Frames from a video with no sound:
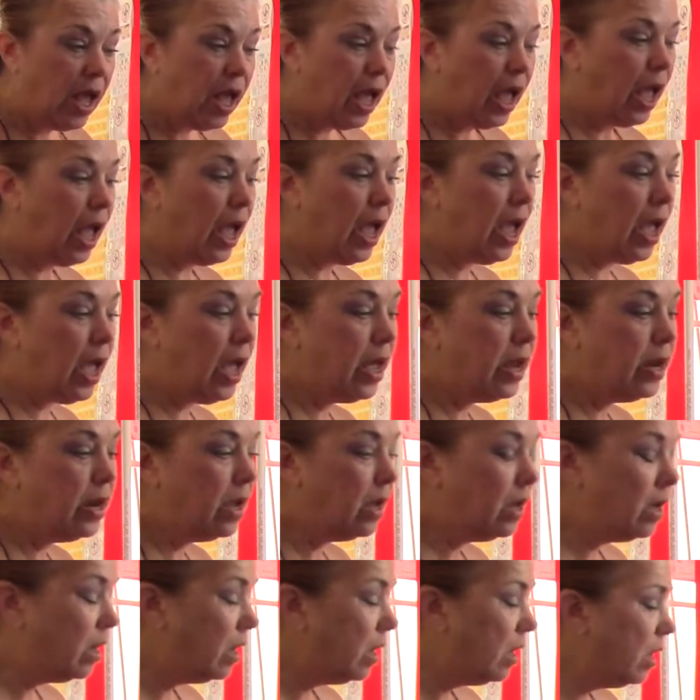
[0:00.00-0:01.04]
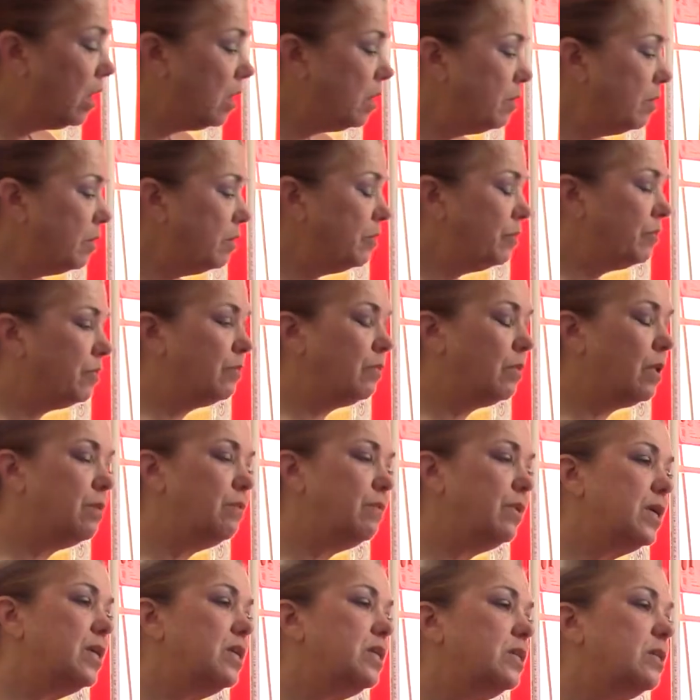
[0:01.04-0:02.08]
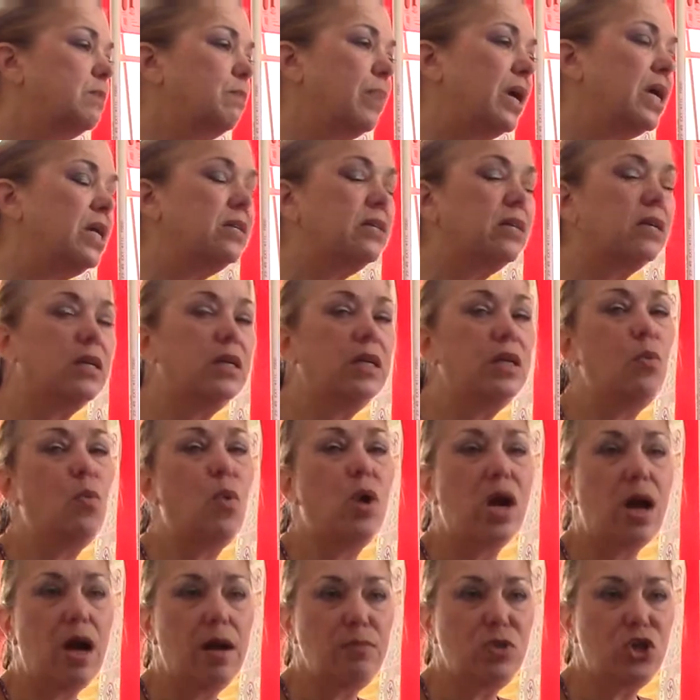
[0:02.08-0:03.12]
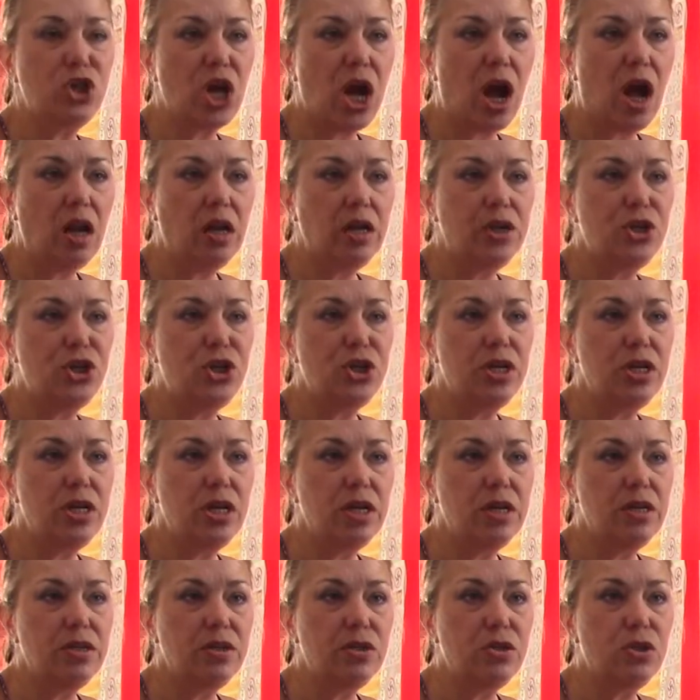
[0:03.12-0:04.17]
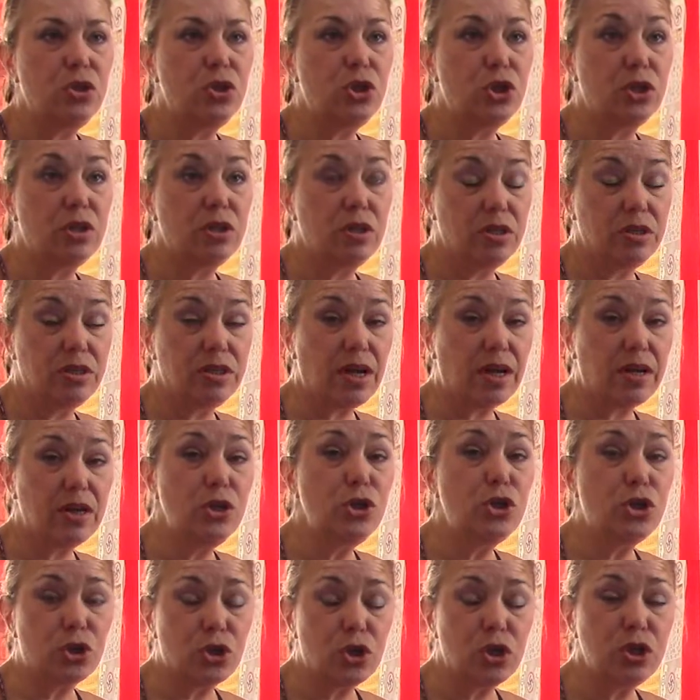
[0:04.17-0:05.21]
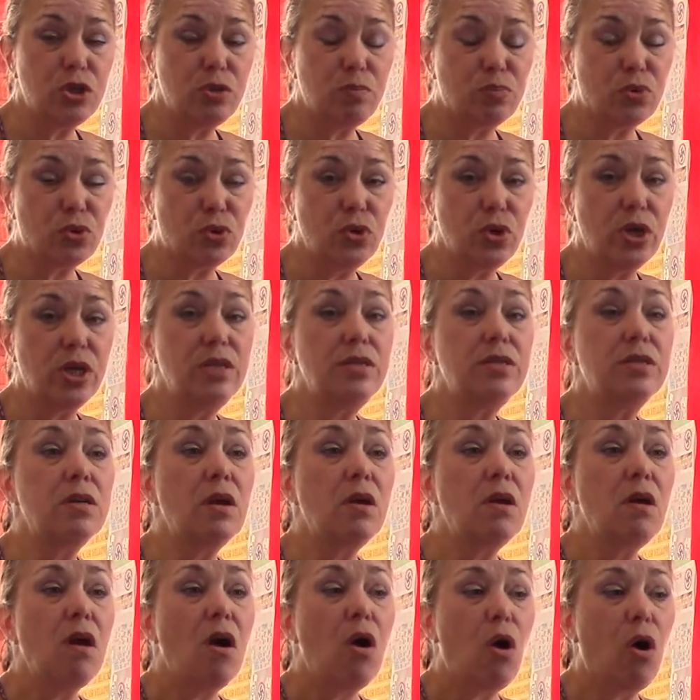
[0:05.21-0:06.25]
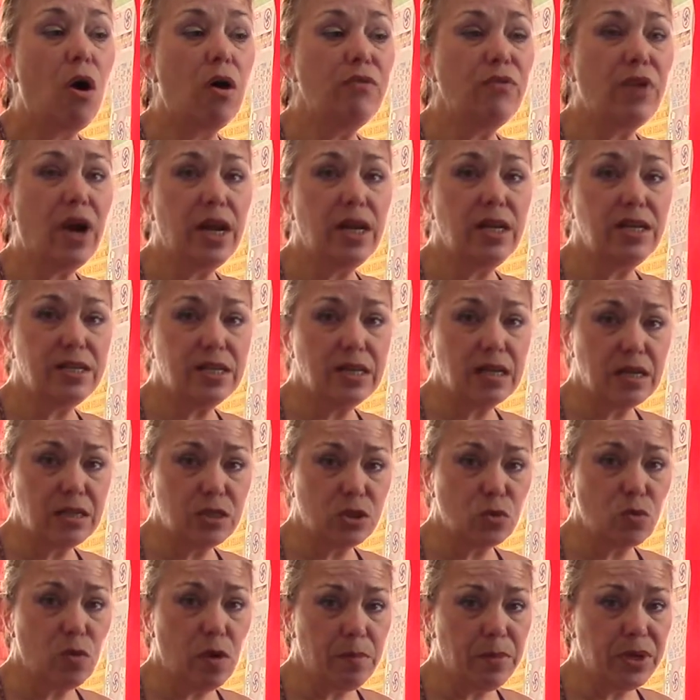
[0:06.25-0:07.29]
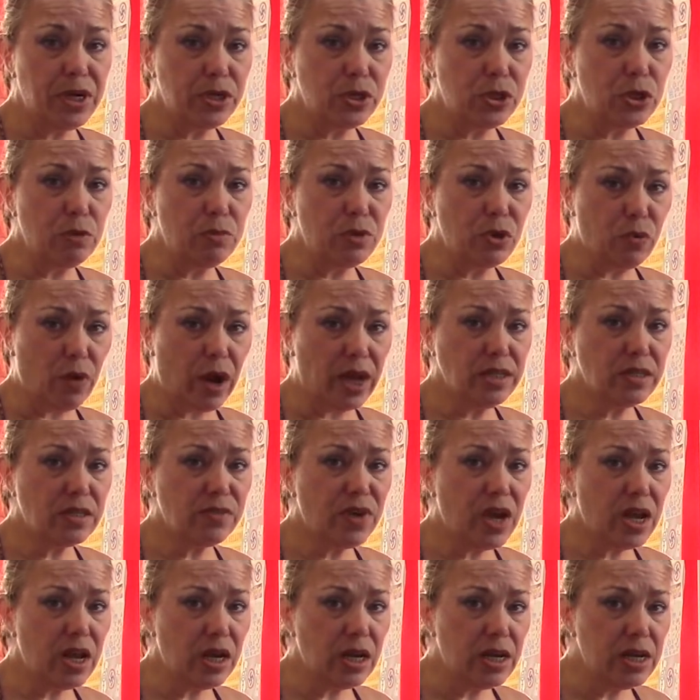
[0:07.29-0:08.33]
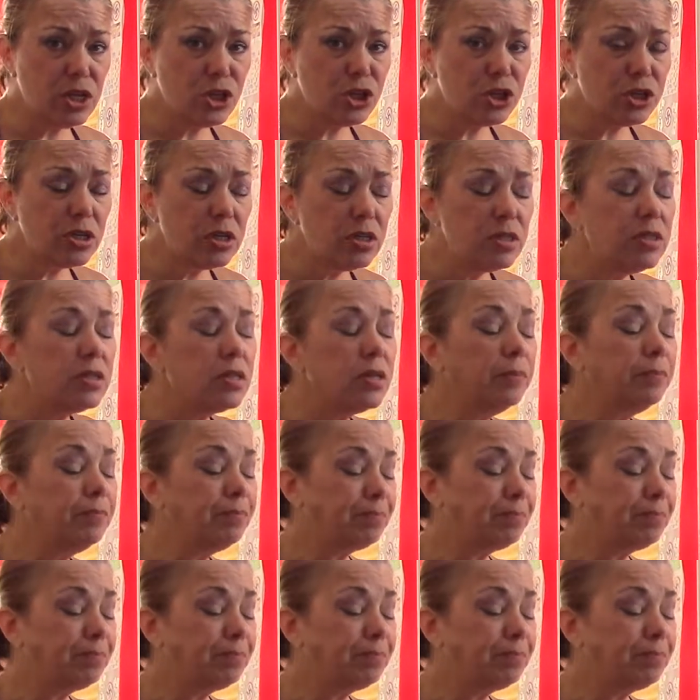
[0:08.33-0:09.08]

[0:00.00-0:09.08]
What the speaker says: And this, basically what I'm challenging is the second jurisprudence on violence against women as human rights violations,